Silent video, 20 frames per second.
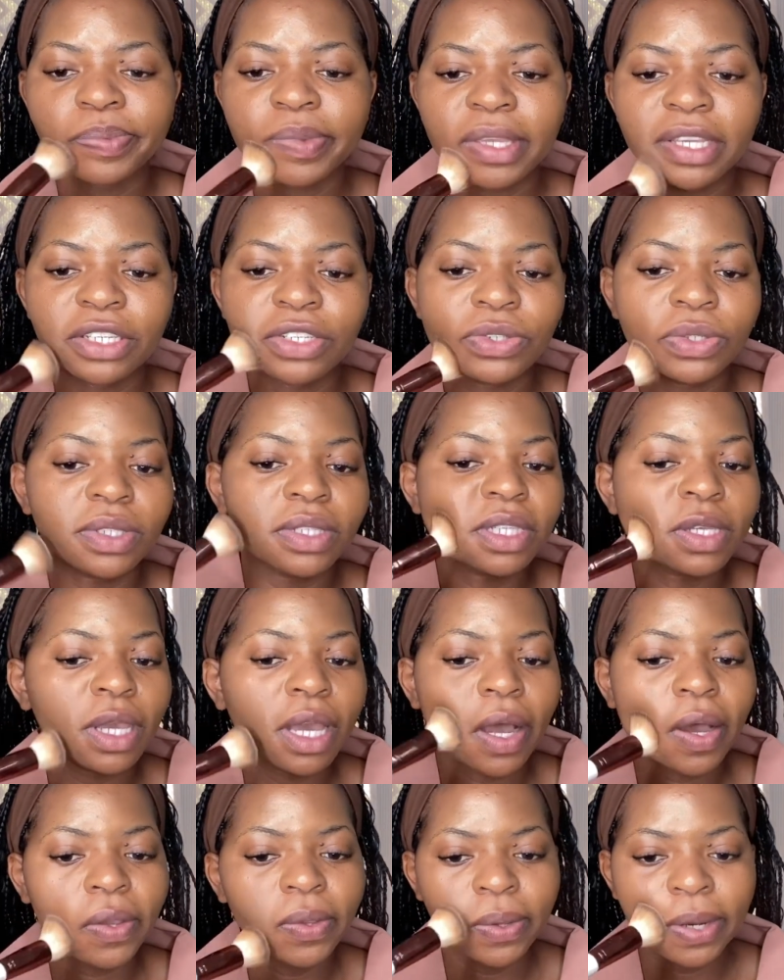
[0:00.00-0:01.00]
and you see
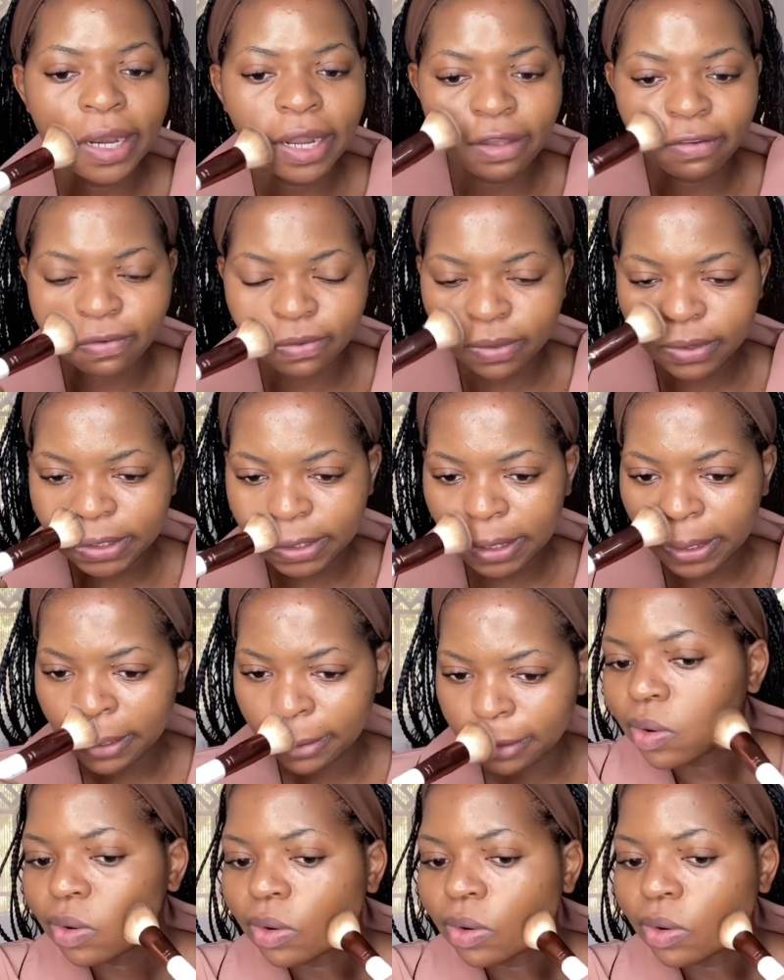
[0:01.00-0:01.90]
how your life will change.